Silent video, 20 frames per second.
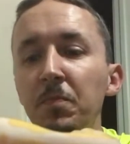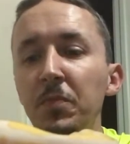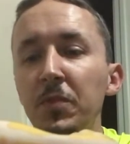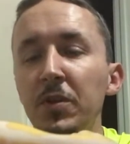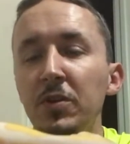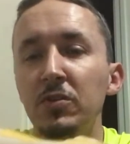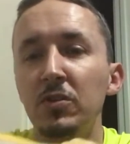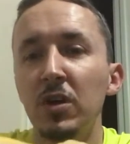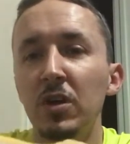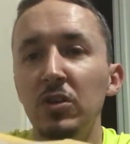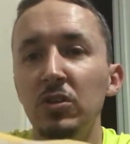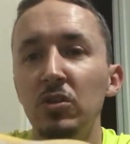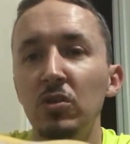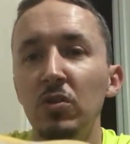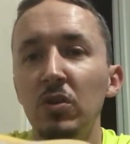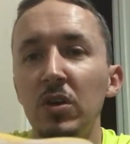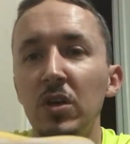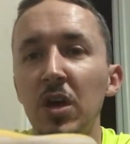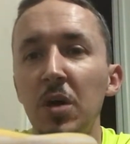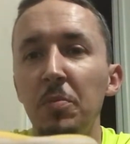There's
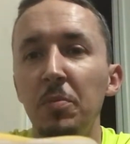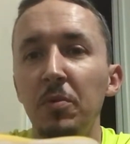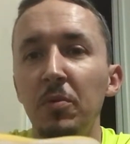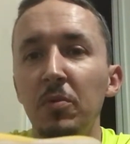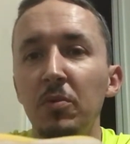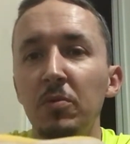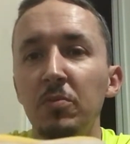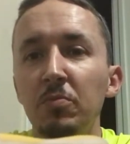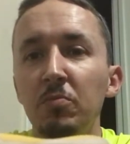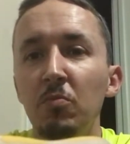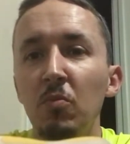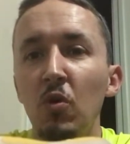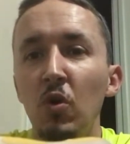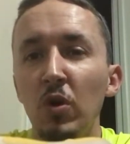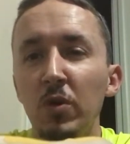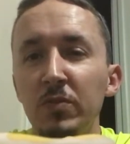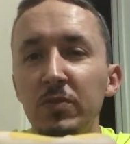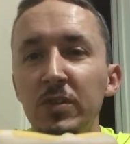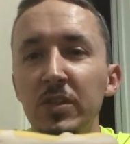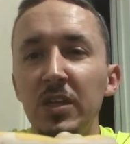also a couple
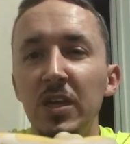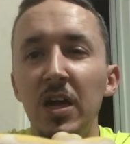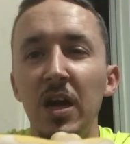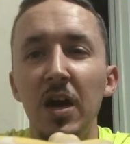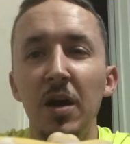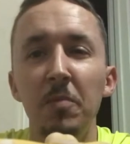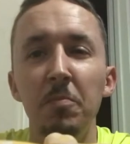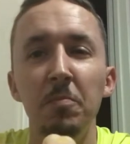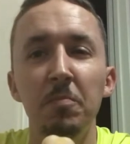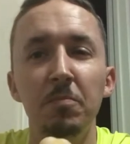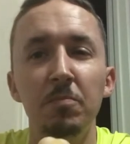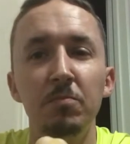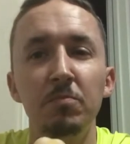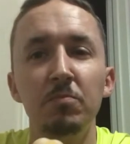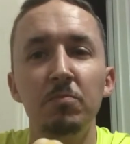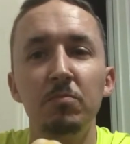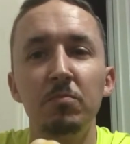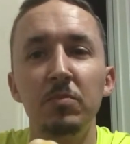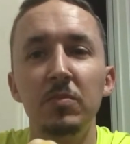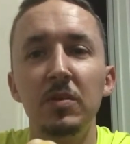morphs that I'm
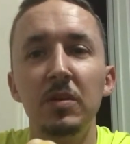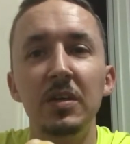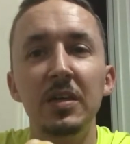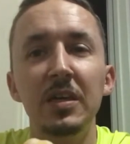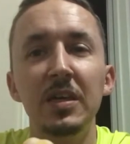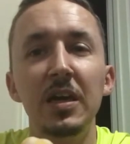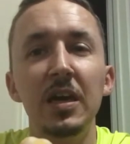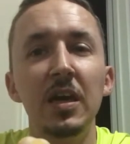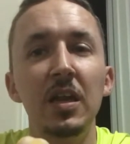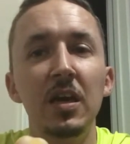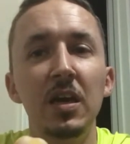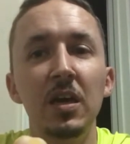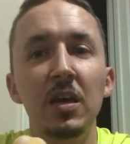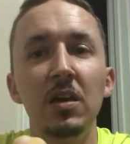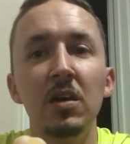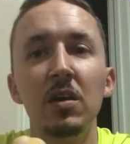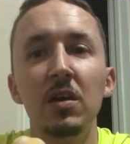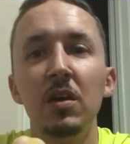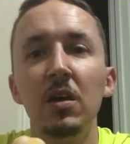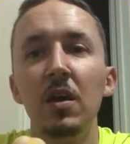
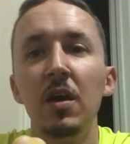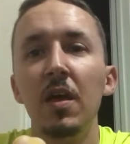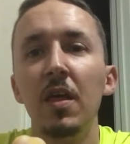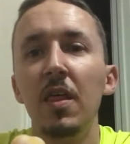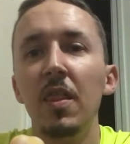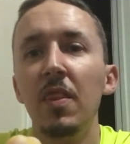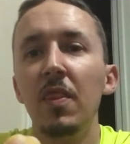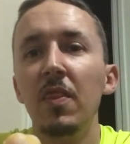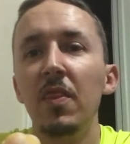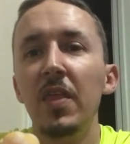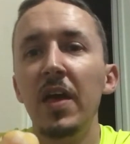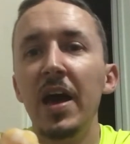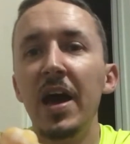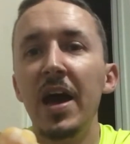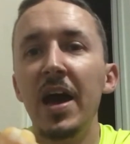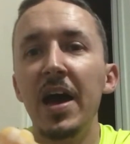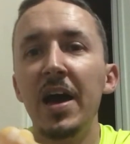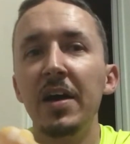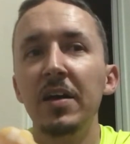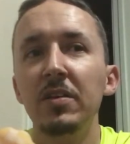getting
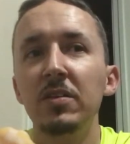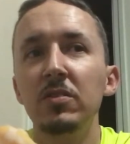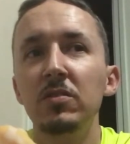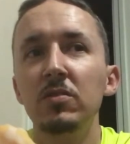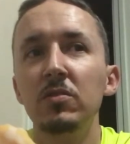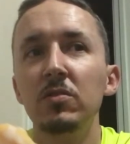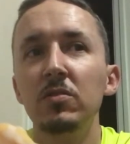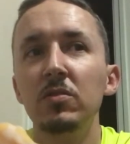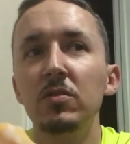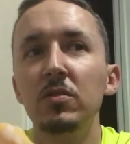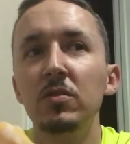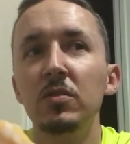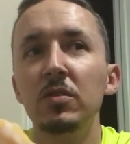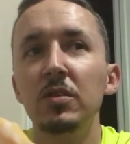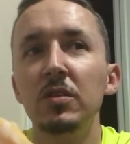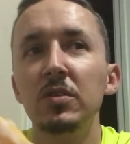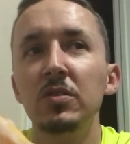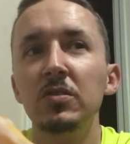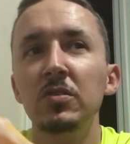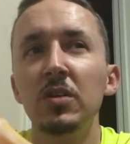that
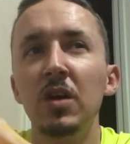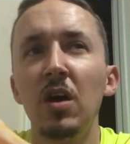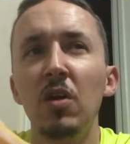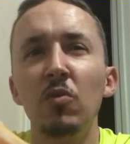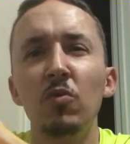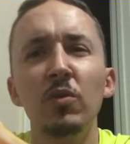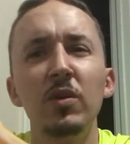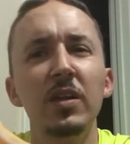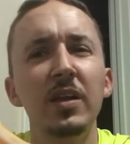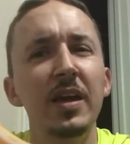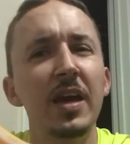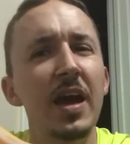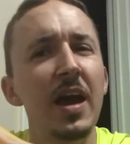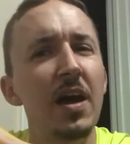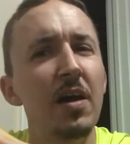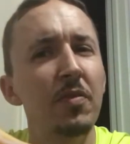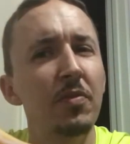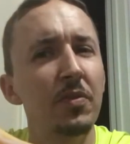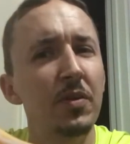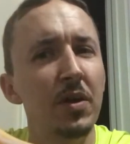is not really
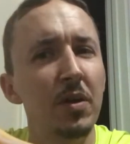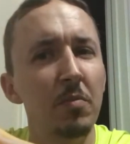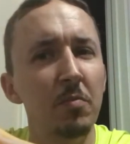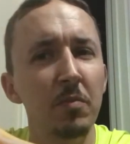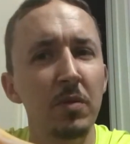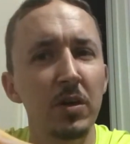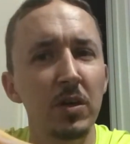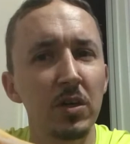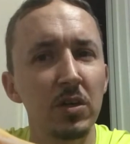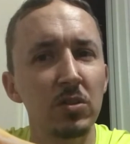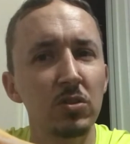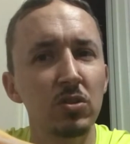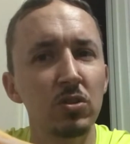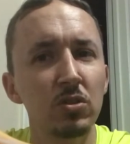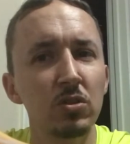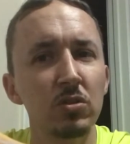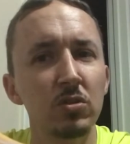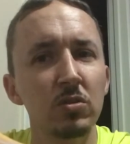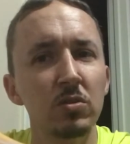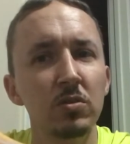out there
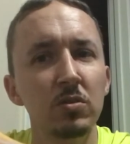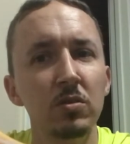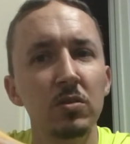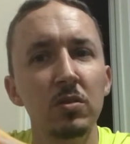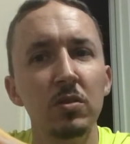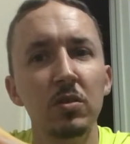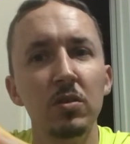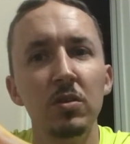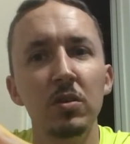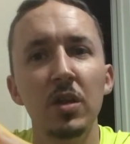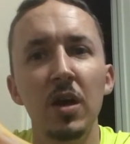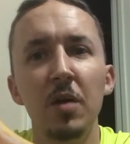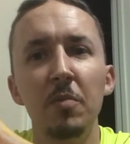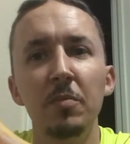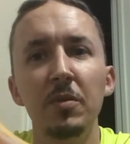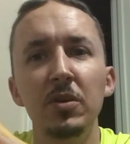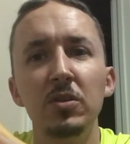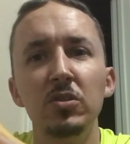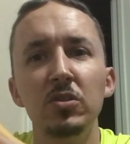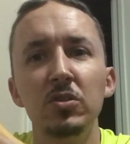much.
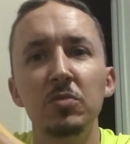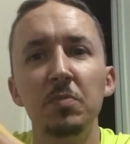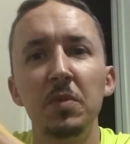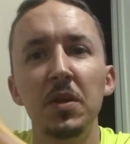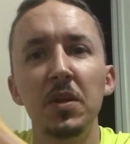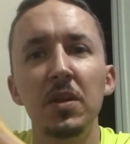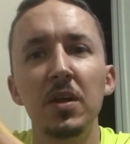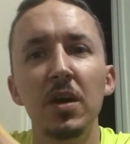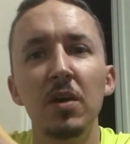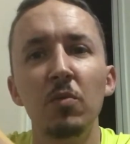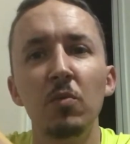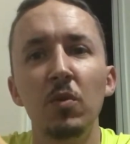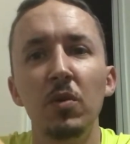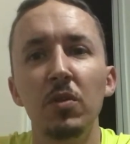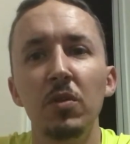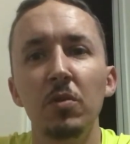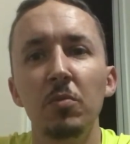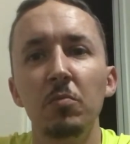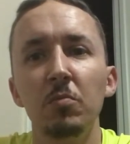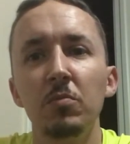Not much has been done
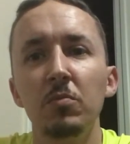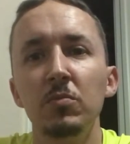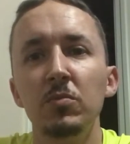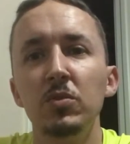with them.